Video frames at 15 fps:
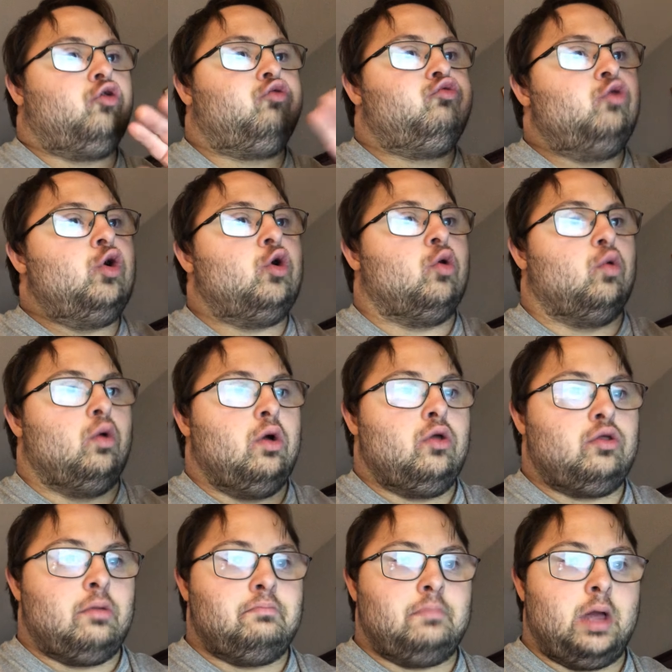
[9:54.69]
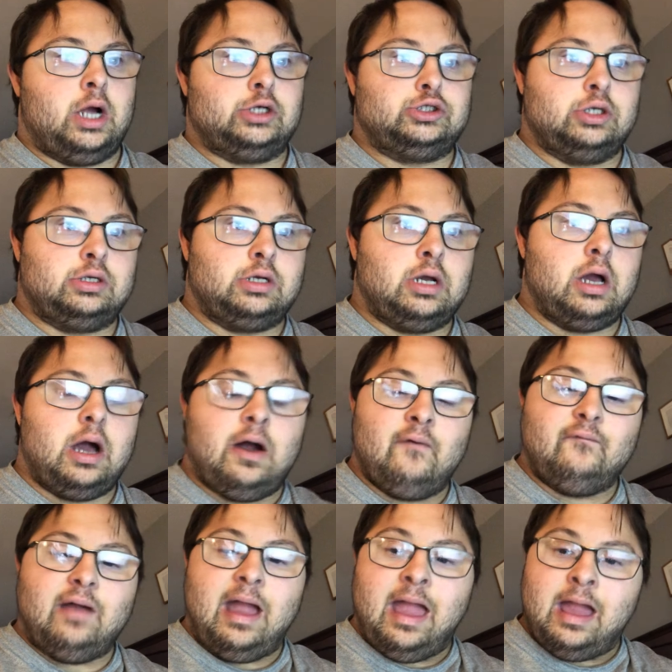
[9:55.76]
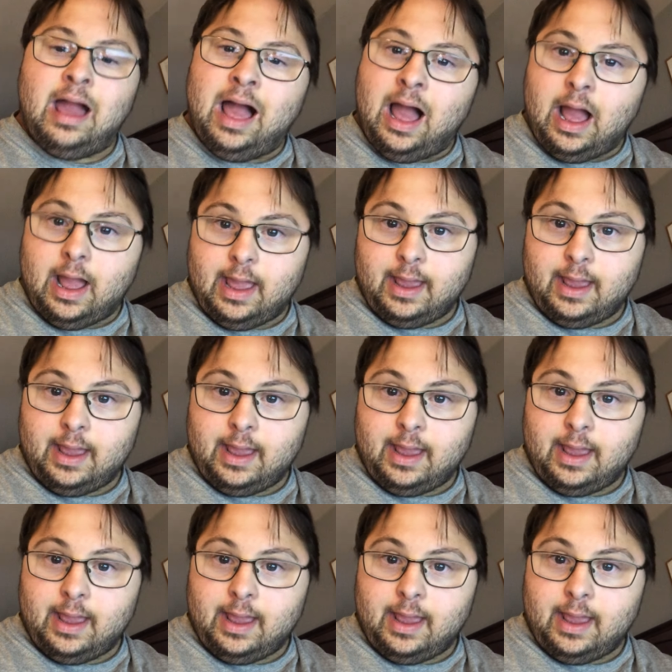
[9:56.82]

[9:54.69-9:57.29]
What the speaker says: through the magic of AI.